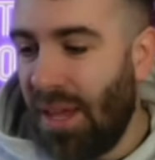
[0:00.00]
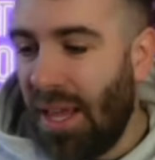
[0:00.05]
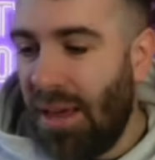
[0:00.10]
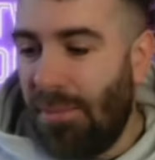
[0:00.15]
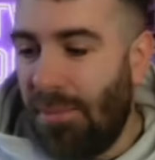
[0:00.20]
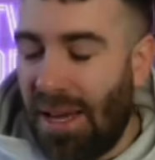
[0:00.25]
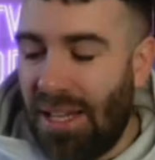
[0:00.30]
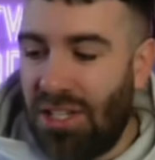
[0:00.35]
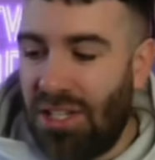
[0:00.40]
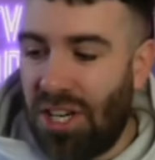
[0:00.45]

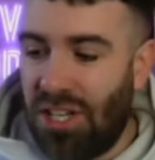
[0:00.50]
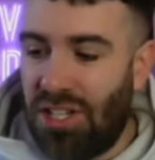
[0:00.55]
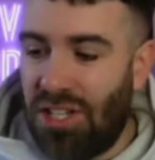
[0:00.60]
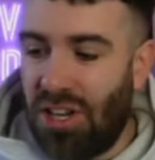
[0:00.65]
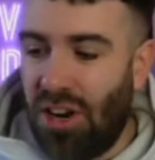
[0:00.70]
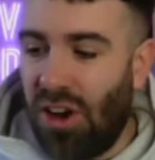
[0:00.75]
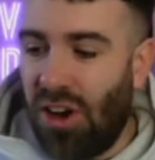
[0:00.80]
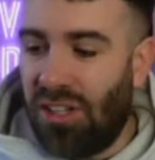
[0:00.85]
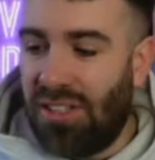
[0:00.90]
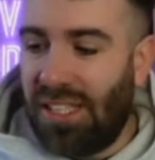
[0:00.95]
Manchester
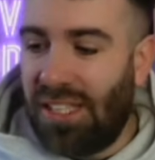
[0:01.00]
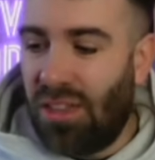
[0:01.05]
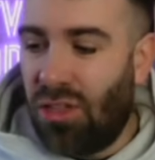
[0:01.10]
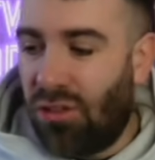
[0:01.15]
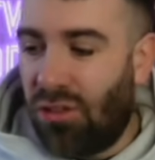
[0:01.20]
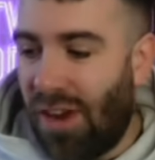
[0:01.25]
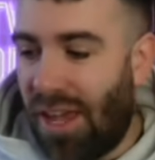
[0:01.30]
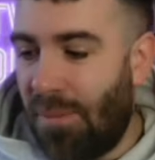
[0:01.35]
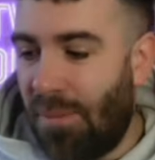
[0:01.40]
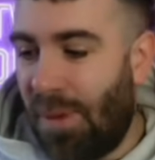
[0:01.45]
United,
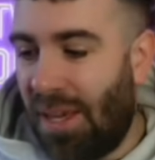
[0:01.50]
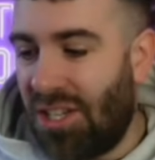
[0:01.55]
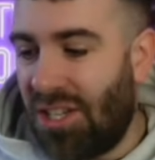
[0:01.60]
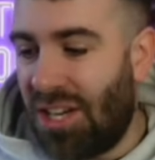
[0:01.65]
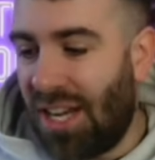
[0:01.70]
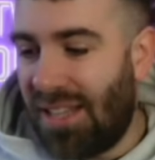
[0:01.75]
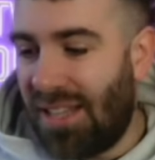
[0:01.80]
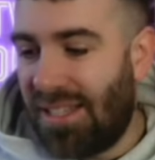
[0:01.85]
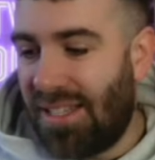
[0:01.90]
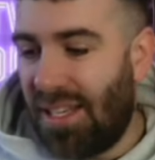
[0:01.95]
3 big
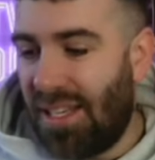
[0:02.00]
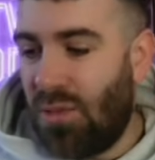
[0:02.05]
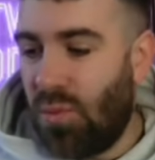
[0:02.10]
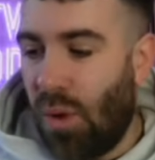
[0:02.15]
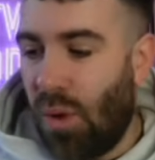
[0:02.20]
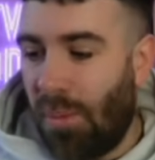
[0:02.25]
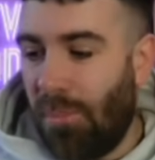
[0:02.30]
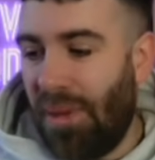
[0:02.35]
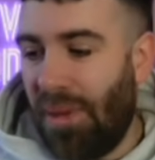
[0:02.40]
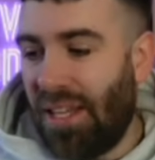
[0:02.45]
chances,
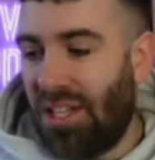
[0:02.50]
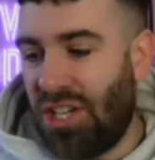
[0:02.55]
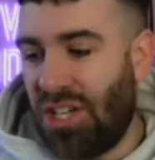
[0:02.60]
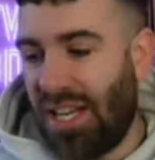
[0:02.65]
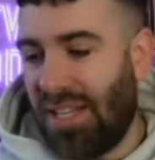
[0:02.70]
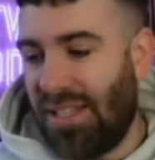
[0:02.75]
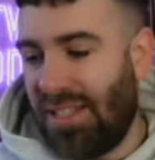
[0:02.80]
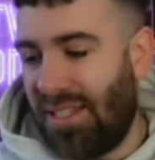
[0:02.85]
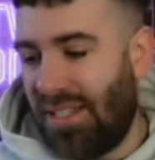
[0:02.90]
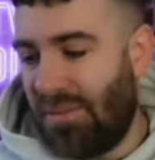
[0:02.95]
1 big
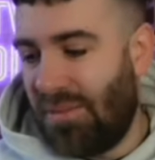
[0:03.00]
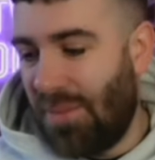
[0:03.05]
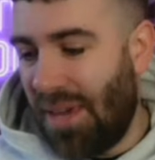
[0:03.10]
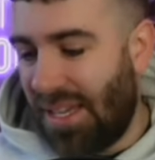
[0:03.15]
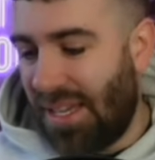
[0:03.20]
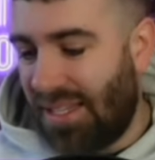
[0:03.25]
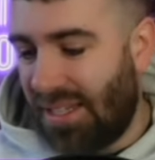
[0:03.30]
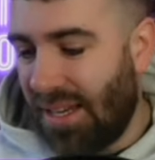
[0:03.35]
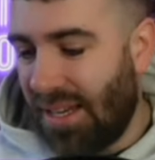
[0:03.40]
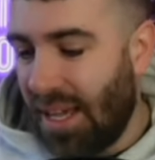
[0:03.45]
chance is
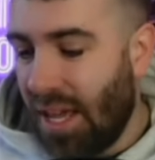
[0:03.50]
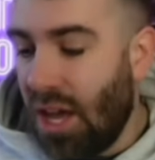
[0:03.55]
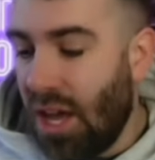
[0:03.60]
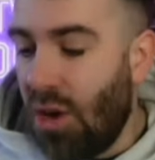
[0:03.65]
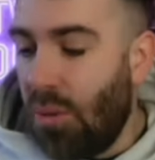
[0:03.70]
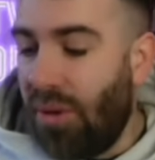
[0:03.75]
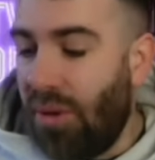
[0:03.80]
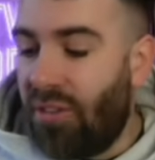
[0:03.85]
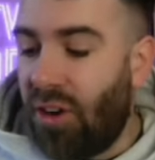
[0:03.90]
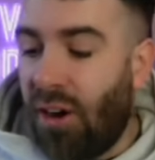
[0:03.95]
missed.
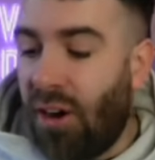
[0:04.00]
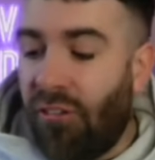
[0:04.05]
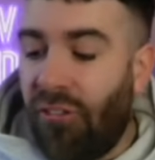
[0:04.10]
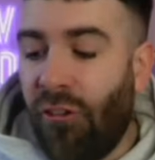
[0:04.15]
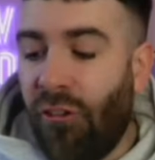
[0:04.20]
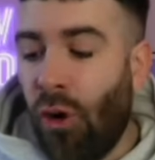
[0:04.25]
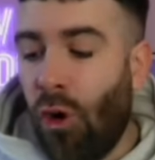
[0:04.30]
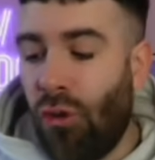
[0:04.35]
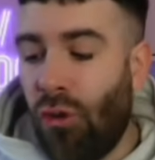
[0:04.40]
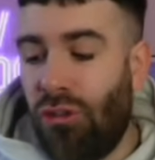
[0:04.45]
We've got
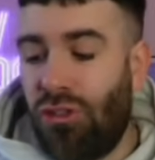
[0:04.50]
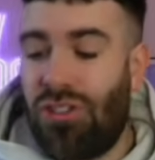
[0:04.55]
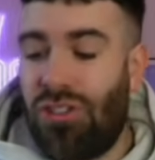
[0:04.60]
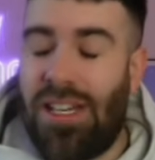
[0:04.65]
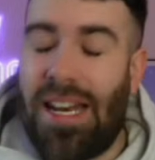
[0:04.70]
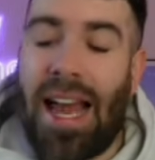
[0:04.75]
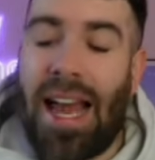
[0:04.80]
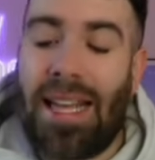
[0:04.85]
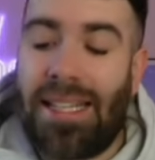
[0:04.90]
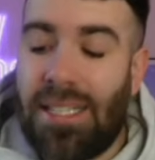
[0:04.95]

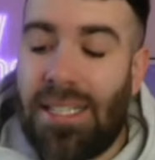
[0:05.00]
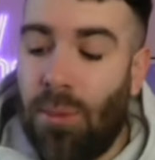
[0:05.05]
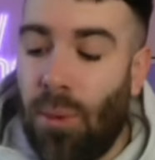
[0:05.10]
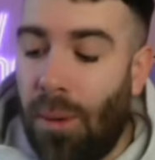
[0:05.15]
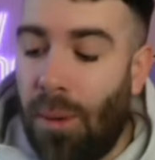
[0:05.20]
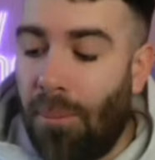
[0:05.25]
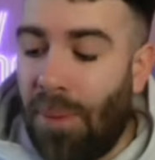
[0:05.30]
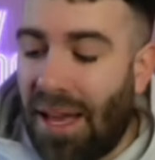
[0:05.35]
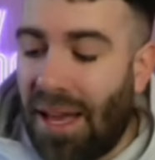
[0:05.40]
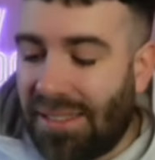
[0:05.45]

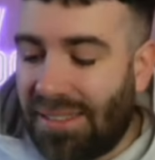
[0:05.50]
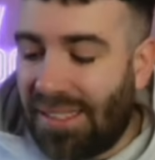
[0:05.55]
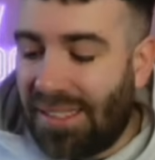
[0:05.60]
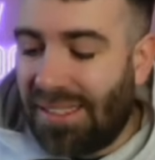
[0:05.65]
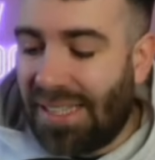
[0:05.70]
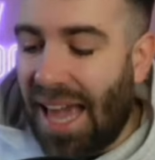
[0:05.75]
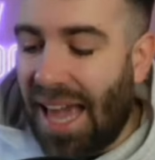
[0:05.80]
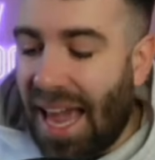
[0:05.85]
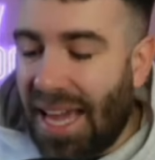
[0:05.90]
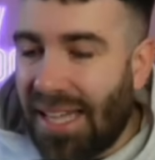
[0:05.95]
481 passes,
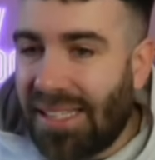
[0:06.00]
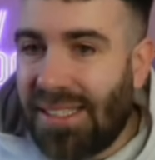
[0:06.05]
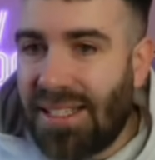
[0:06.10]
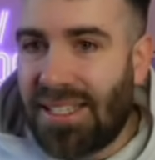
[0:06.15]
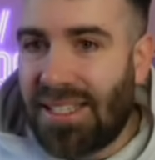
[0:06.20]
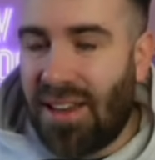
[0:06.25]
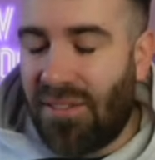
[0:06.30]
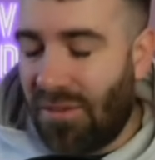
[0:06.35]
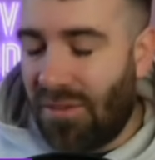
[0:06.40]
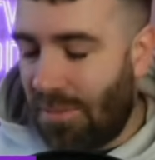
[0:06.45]

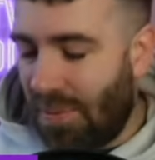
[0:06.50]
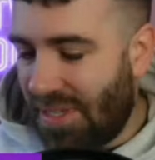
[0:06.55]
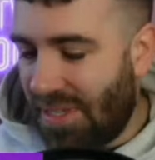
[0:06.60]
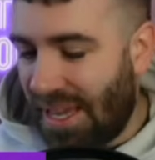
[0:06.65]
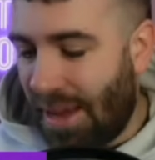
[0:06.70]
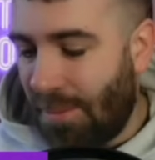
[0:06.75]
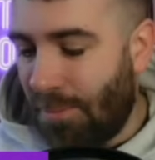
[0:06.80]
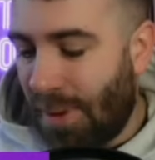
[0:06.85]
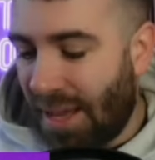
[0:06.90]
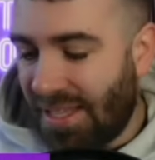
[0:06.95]

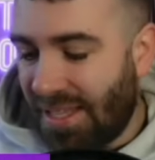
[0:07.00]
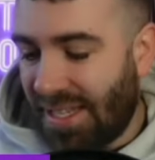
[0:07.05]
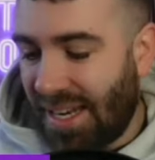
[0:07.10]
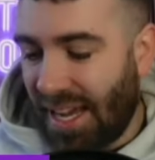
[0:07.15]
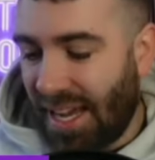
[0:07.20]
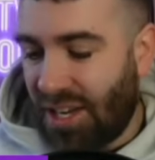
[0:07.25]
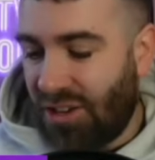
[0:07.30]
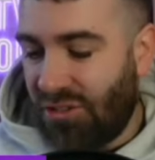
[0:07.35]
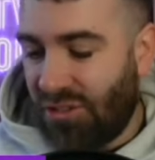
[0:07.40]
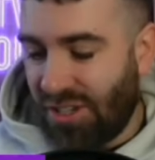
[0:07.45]
87% passing
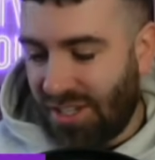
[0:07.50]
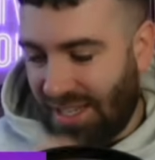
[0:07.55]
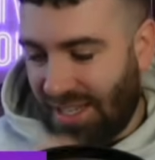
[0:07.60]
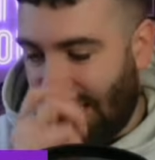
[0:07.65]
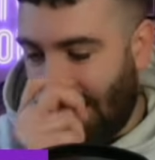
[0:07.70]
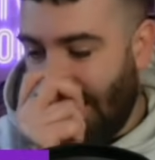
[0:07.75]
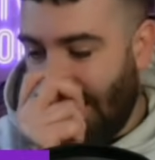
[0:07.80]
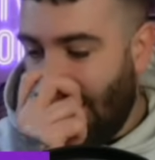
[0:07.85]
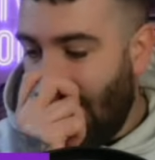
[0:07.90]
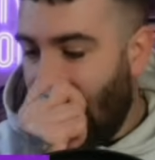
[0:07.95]

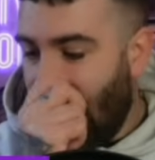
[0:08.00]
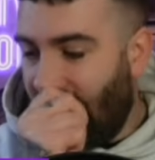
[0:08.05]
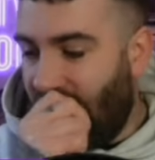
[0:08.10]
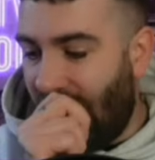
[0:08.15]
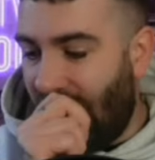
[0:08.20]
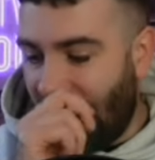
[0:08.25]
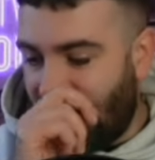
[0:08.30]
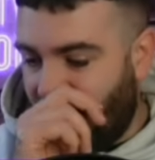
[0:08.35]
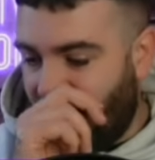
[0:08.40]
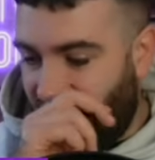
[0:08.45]
accuracy for
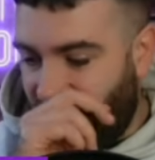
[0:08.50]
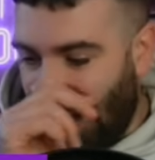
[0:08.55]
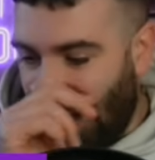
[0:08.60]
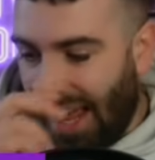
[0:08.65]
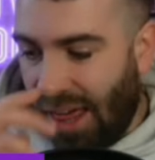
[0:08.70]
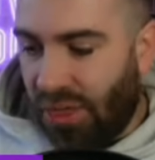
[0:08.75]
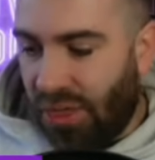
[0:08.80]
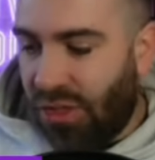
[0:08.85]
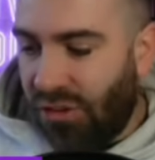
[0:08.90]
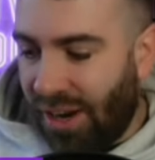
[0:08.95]
Aston
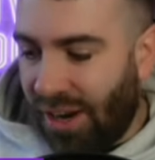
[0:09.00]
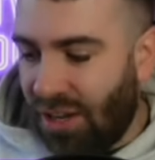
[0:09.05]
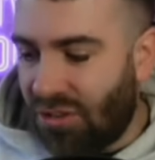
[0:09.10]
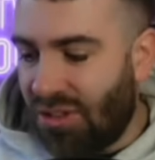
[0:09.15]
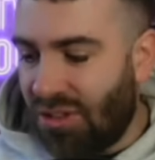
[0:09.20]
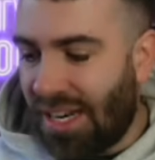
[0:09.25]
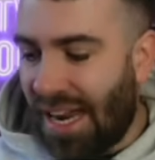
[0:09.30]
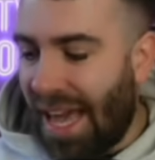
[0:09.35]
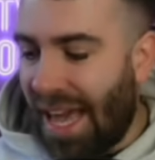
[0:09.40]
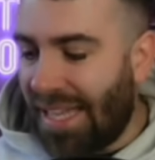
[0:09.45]
Villa,
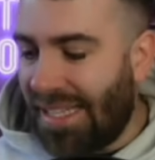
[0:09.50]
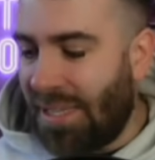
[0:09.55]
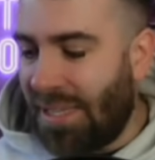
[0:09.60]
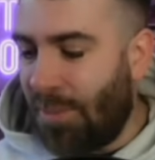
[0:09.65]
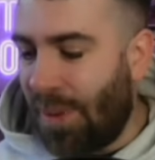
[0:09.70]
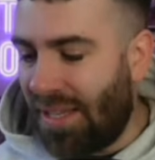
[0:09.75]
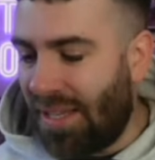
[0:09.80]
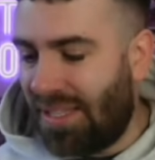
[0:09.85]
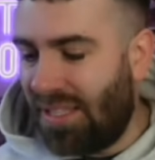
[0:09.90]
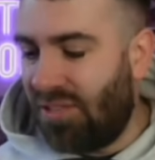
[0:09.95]
380
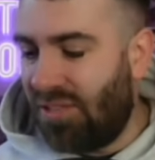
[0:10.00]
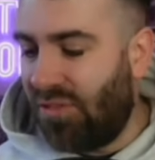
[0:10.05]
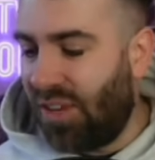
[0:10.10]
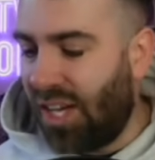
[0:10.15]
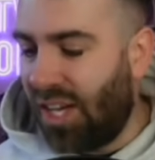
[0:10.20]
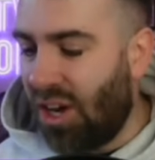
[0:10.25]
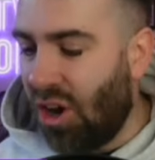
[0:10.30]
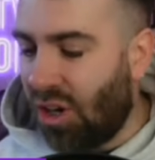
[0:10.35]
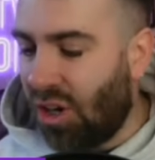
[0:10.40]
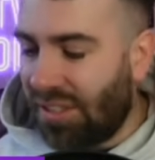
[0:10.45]
passes for
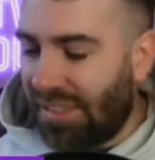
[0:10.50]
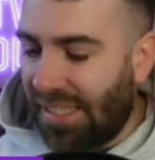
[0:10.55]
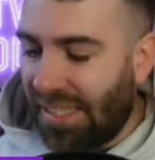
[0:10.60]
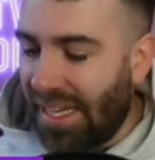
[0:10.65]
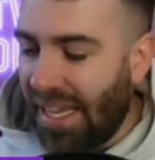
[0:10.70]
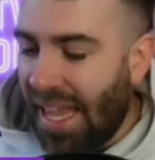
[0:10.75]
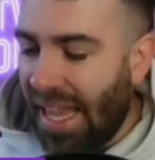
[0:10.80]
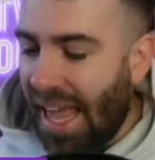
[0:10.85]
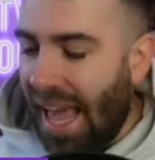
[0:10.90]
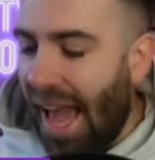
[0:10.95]
United,
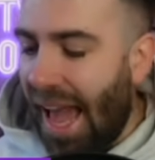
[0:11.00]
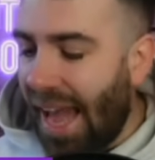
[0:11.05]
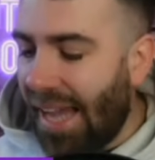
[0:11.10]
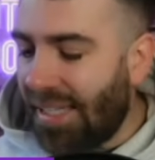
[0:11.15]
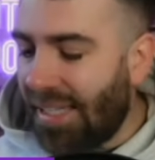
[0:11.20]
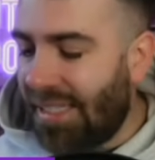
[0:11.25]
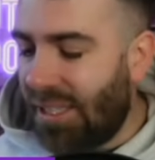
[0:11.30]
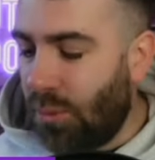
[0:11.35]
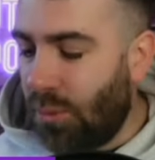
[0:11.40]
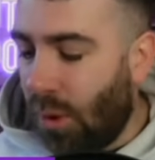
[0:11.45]

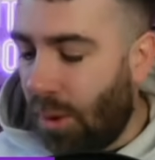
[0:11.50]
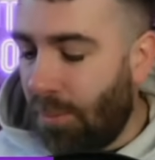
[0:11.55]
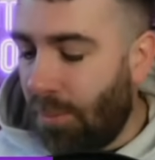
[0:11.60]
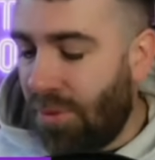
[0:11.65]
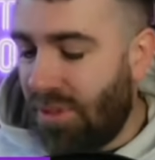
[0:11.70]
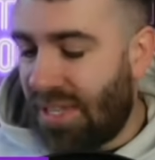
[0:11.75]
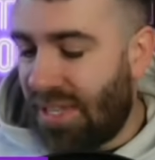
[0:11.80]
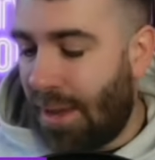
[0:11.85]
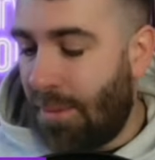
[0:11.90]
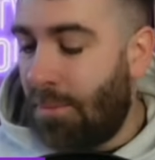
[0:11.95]

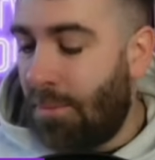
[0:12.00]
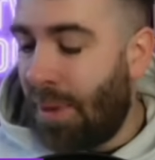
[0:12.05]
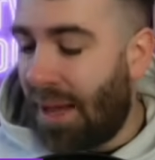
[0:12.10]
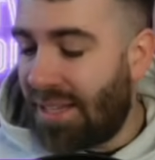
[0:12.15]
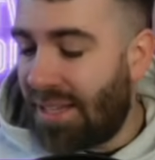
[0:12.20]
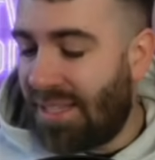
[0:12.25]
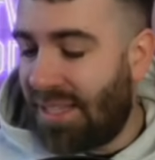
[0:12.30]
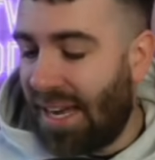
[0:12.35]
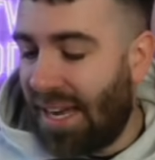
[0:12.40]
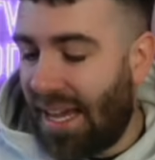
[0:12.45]
81%
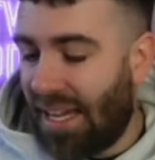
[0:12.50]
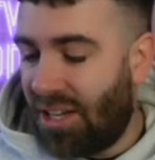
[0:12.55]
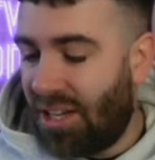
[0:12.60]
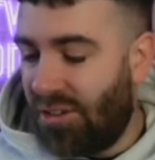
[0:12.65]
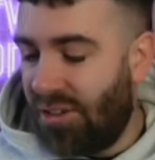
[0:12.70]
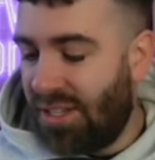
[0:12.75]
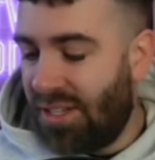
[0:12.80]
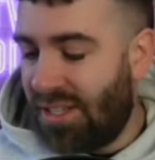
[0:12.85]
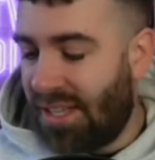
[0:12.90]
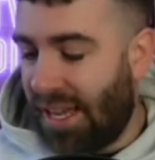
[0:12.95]
passing
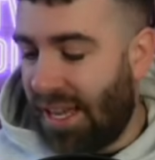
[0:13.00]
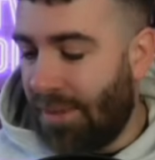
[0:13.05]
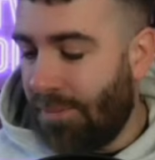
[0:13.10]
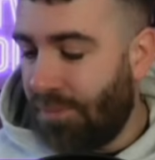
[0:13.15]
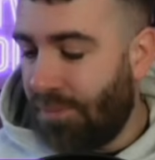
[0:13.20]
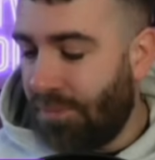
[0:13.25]
accuracy.